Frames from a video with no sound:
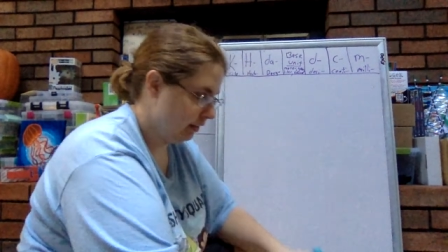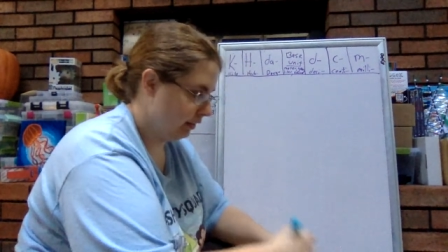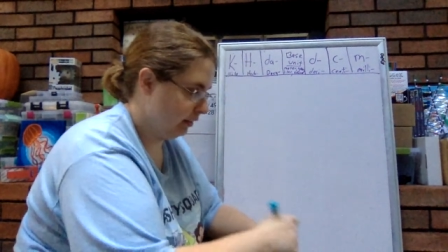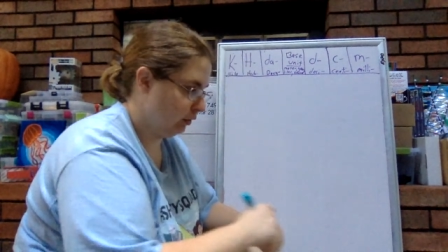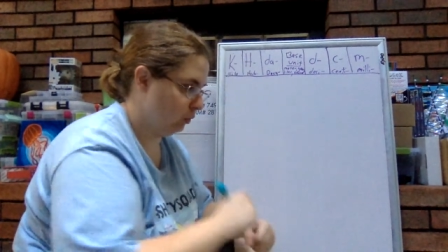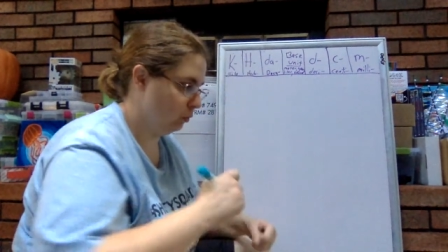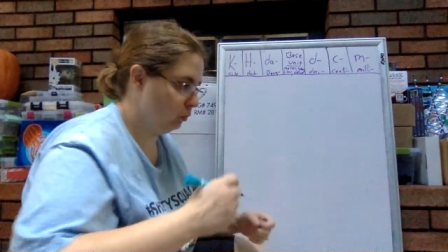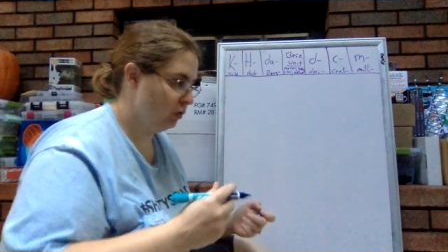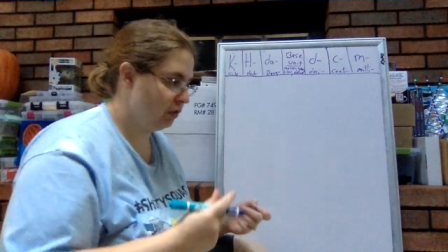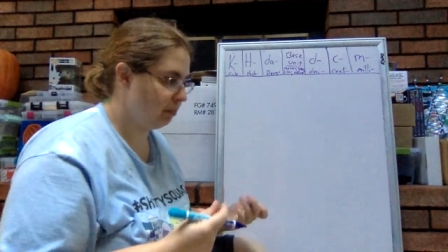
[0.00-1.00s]
you know,
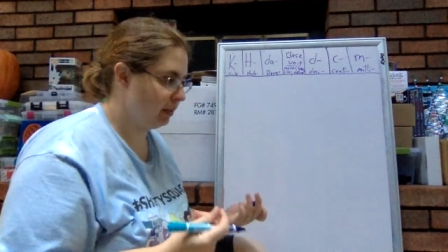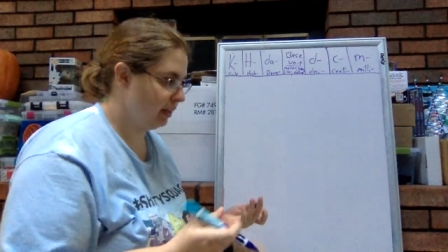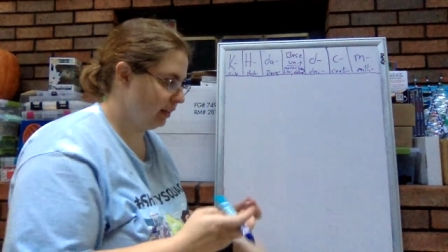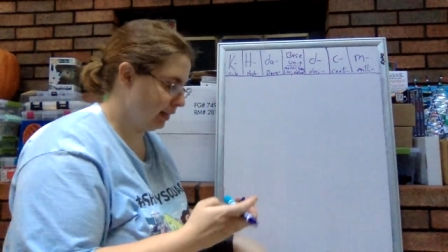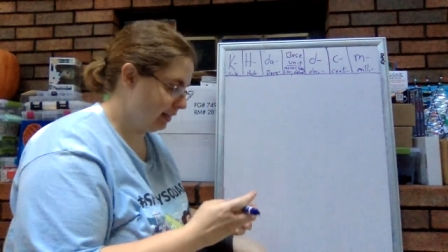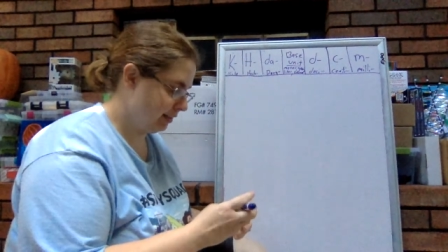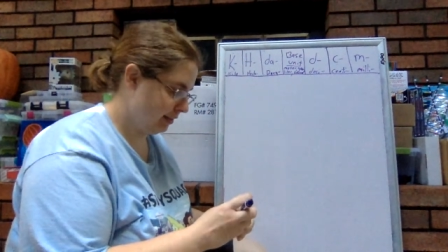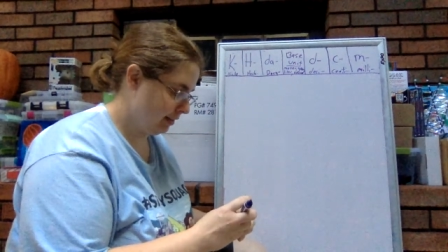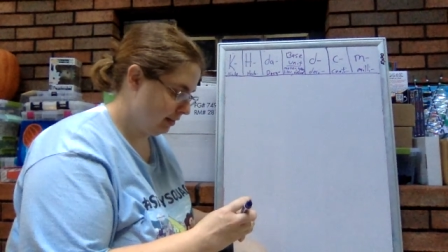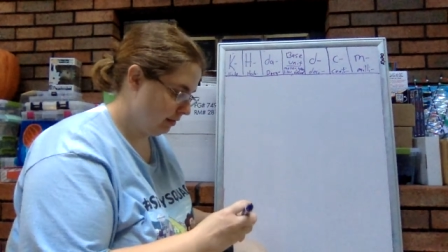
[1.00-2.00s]
something
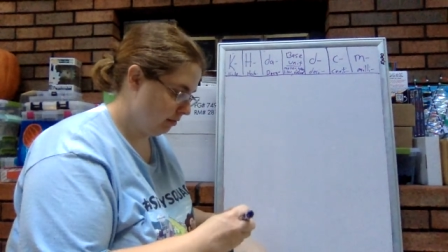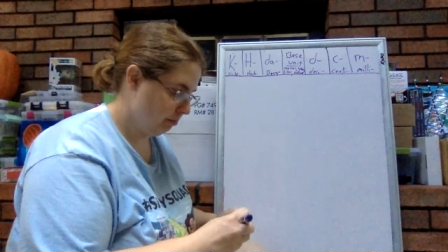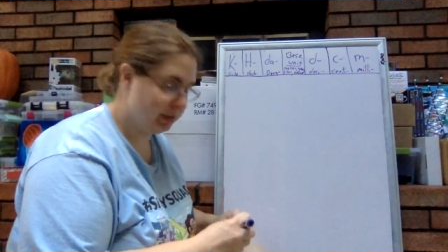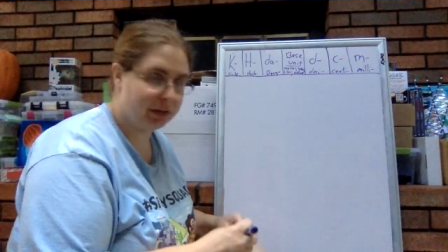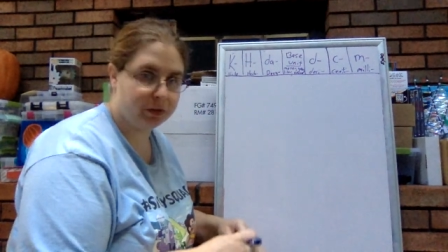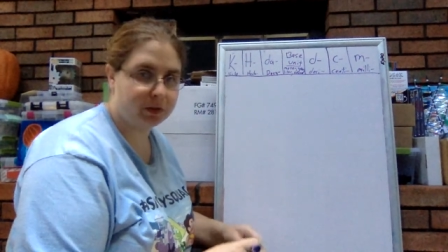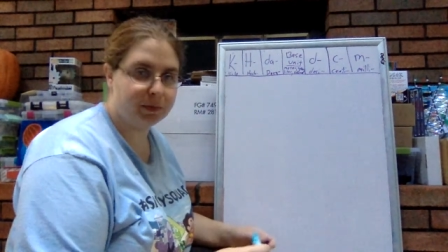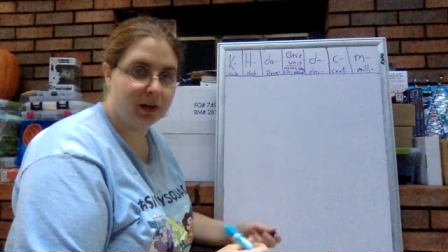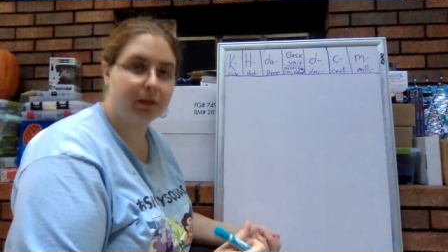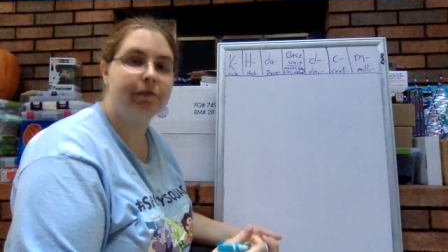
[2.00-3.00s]
that's bigger or
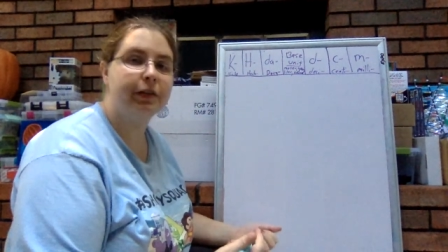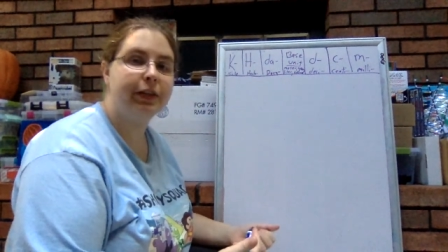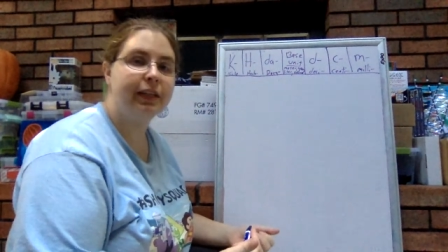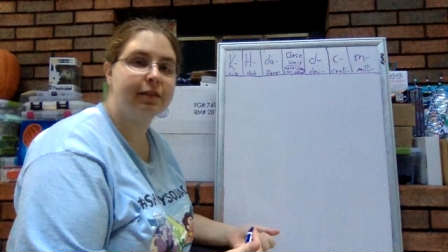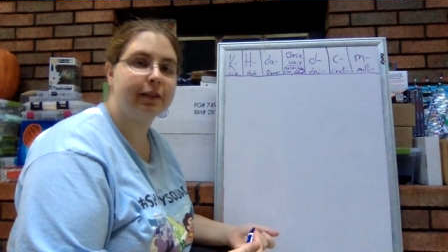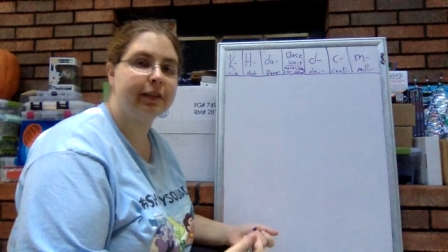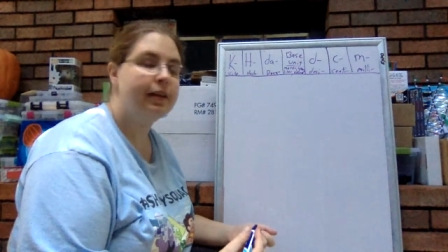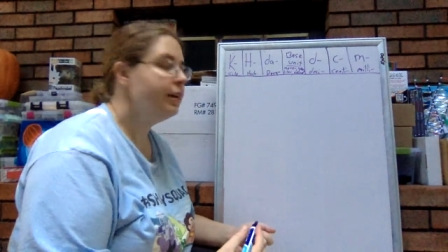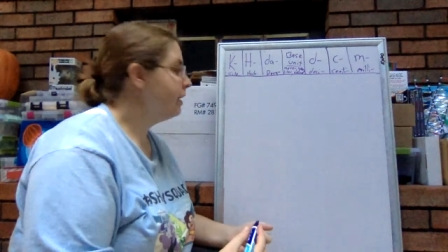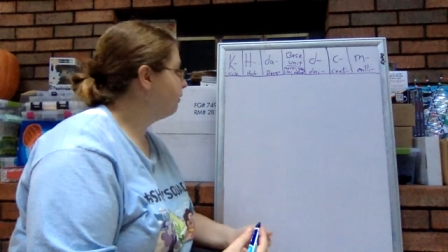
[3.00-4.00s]
smaller? Very easily.
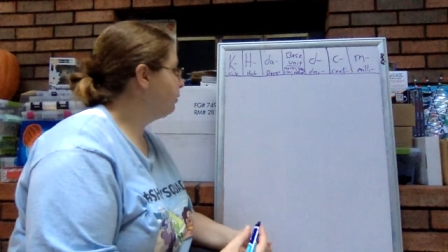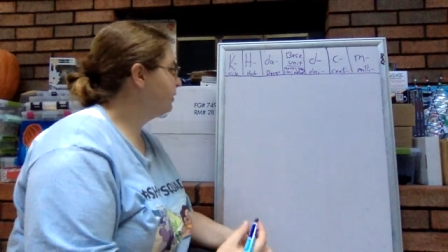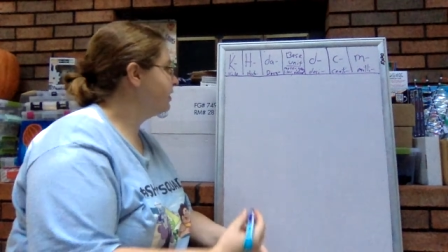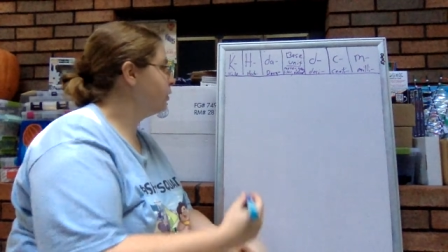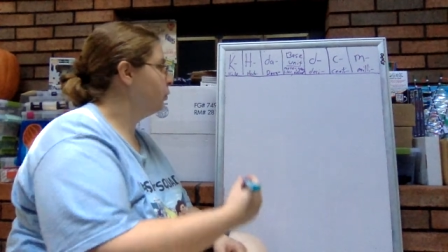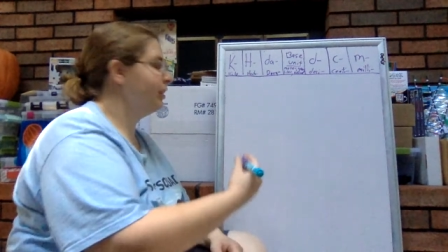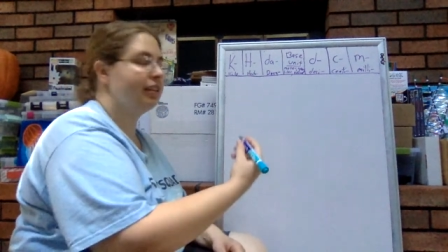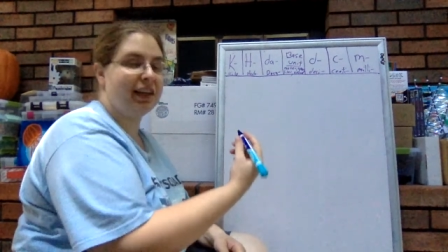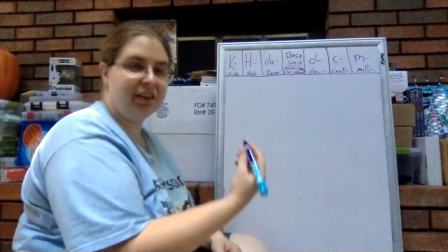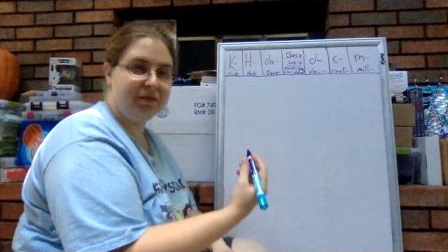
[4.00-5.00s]
If you only see one
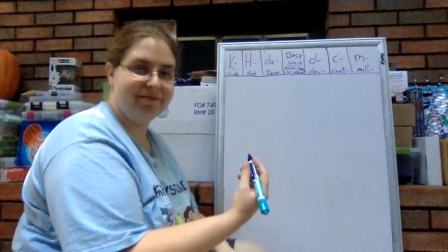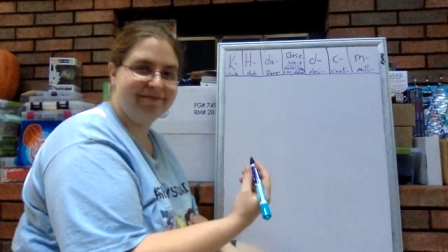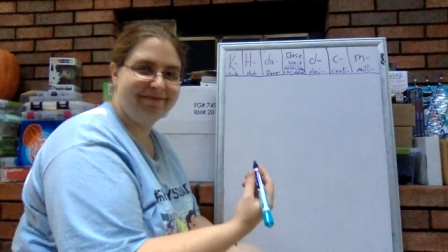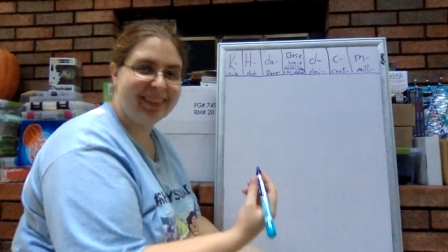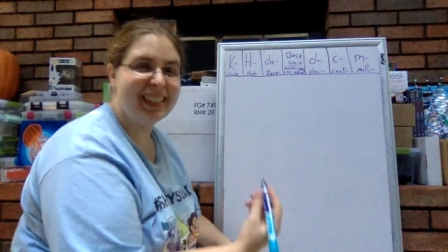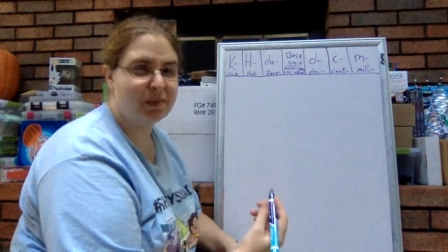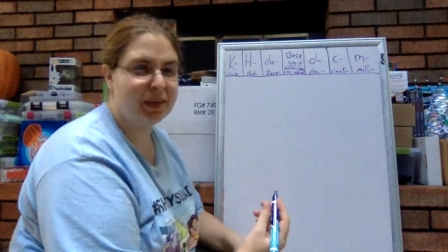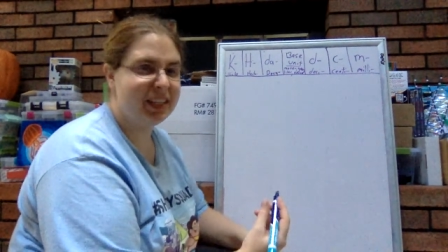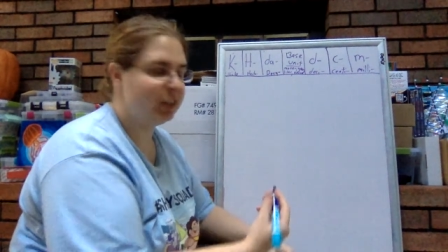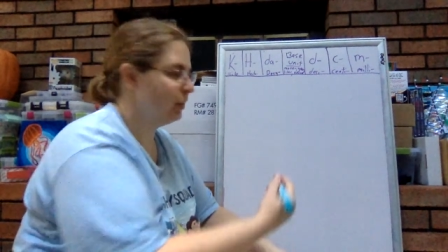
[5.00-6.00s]
letter, it's a
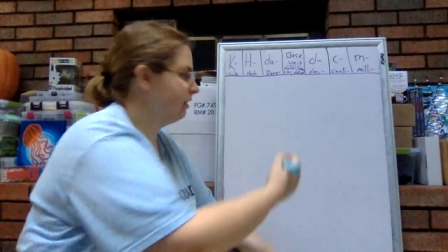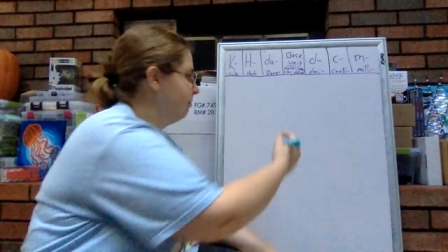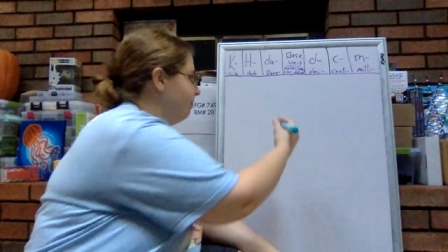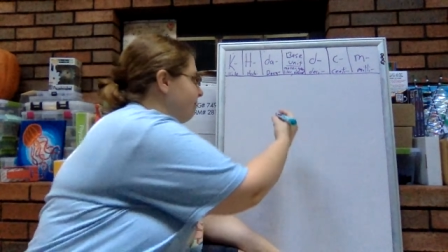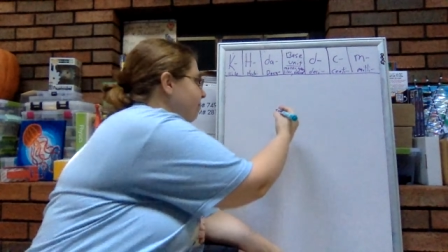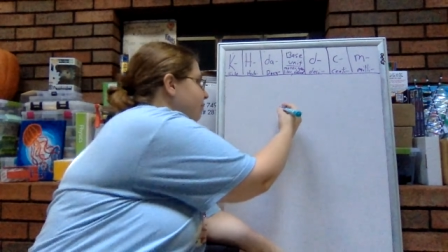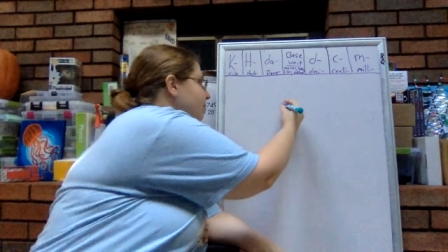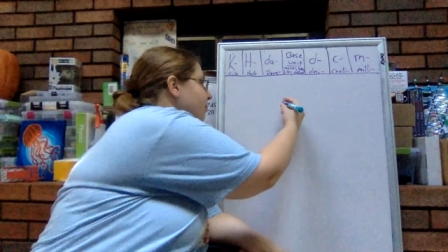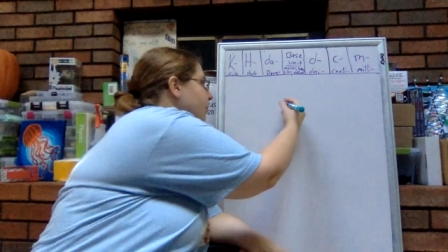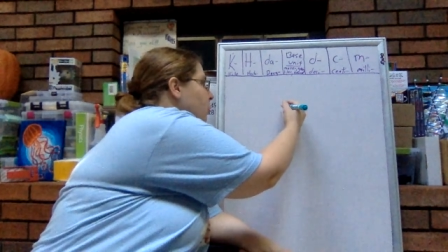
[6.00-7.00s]
base unit.
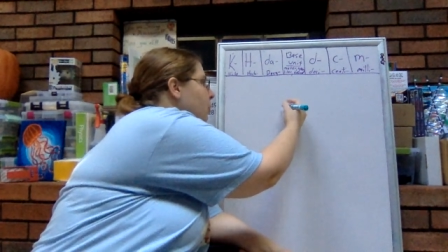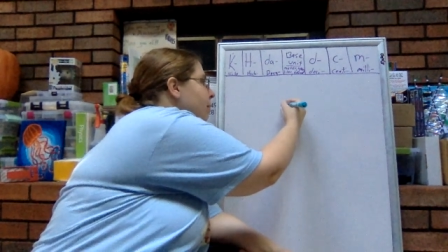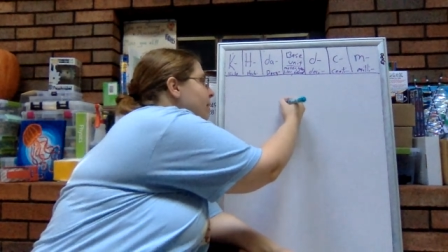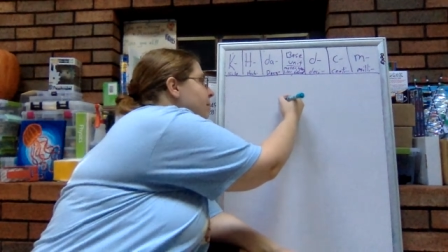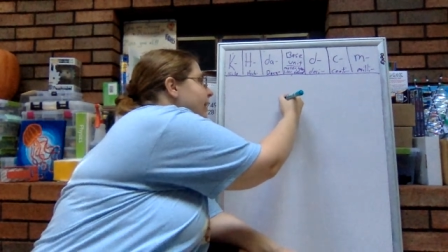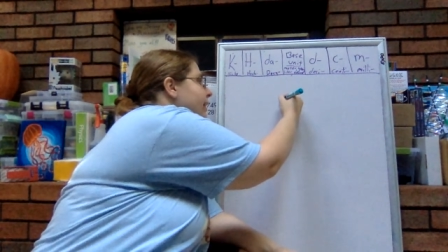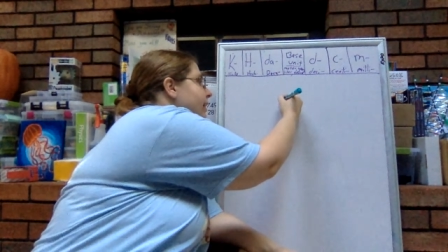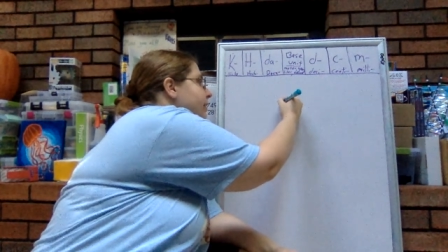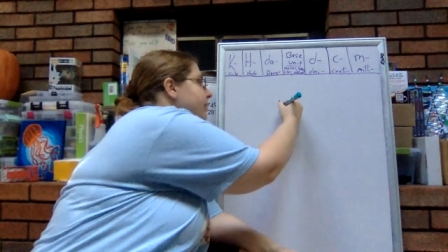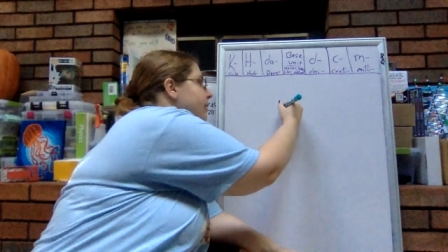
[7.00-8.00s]
What I mean by
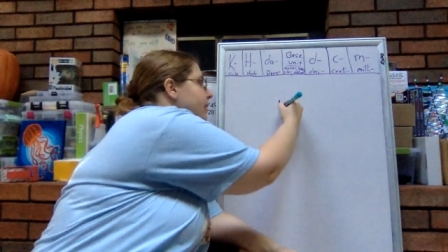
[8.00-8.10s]
that is